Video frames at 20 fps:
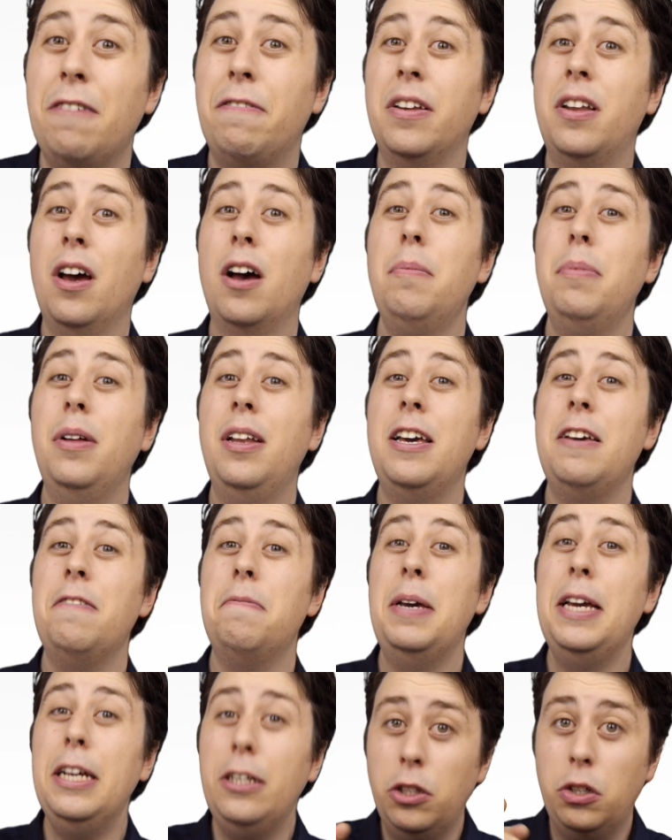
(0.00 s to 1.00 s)
If you don't
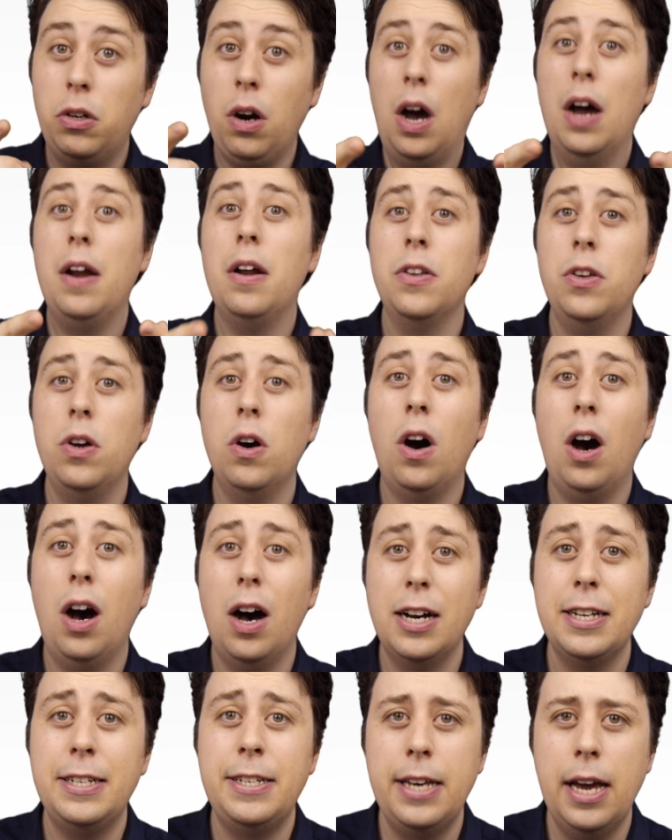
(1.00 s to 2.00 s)
believe me, try it on your
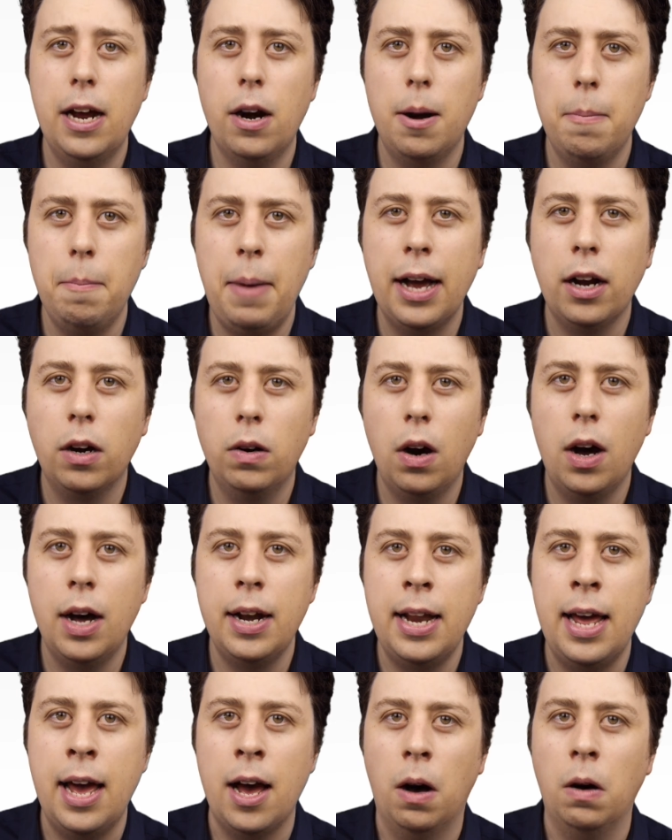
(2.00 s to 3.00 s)
High Sierra Mac
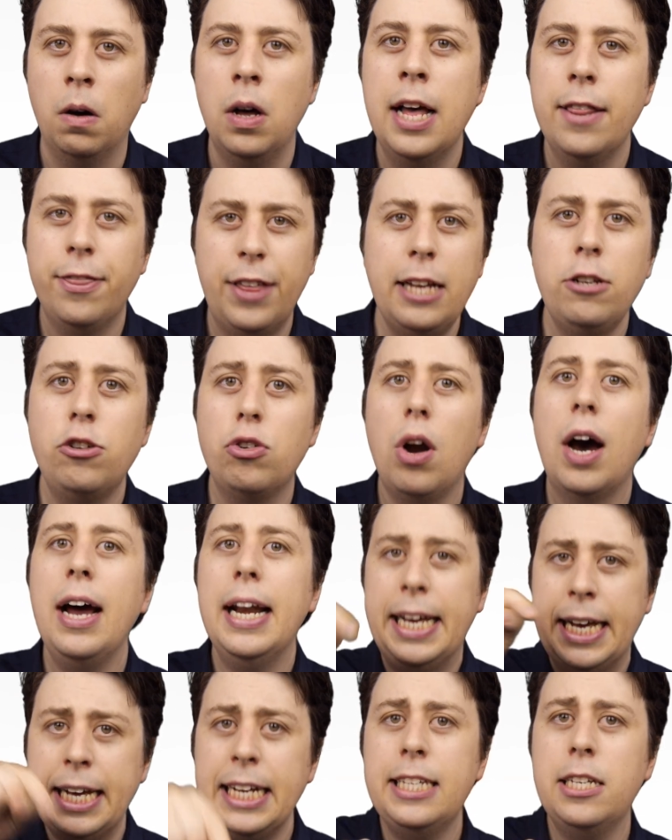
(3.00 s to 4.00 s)
right now. That's
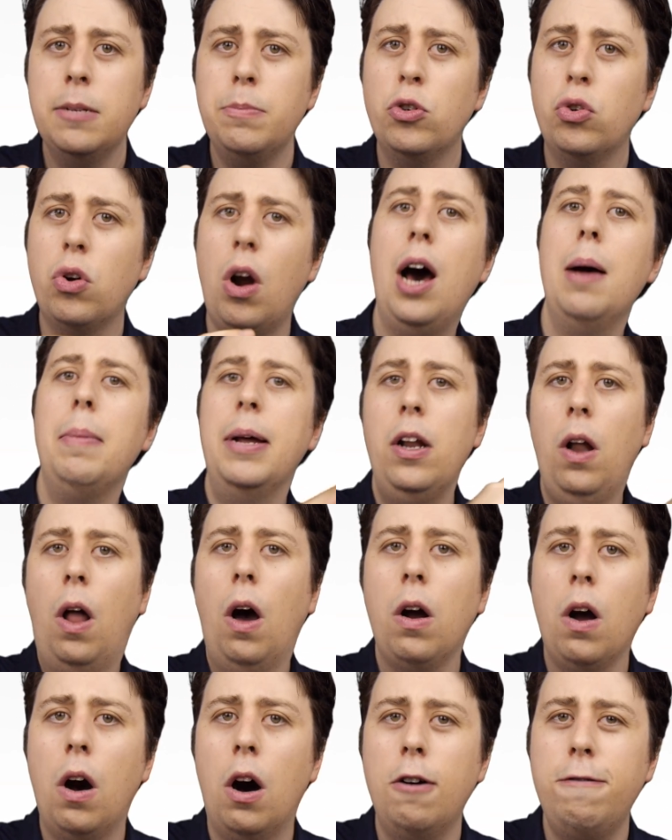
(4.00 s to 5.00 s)
right, hit subscribe and
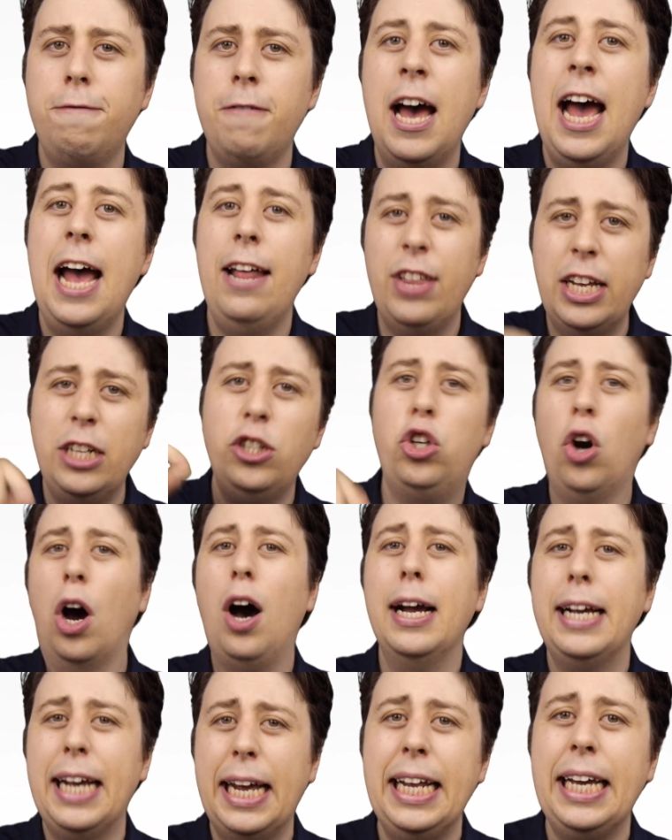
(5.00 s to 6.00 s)
log off, and then
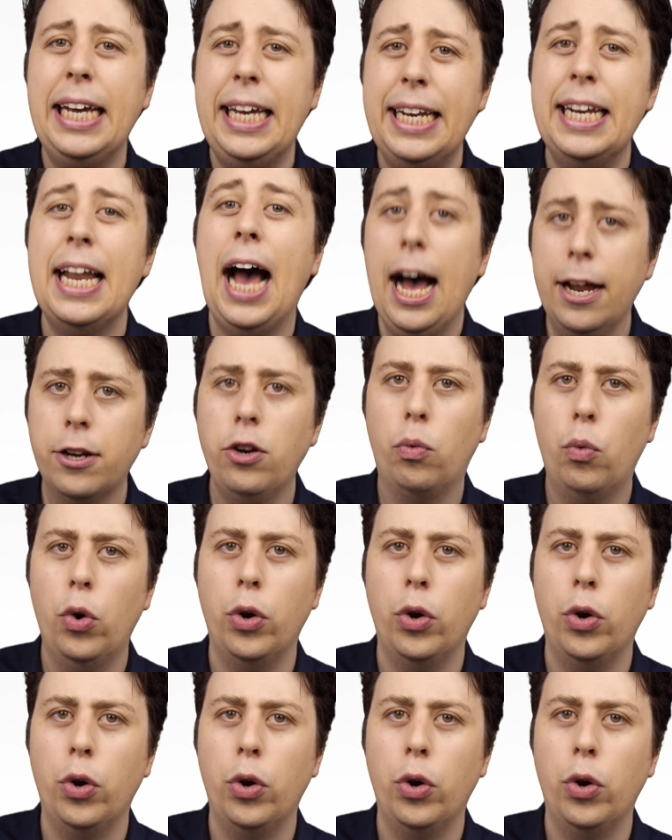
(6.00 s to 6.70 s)
try getting in under